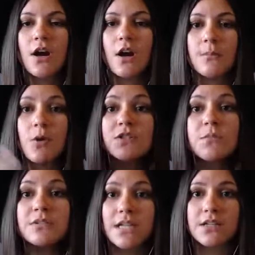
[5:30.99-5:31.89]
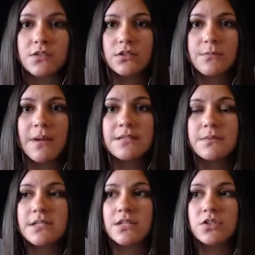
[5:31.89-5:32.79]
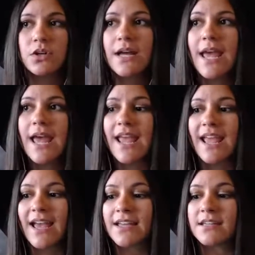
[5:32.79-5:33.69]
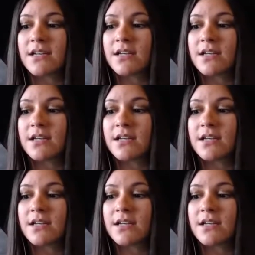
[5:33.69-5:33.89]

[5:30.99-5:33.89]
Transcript: our most potential, our best potential, and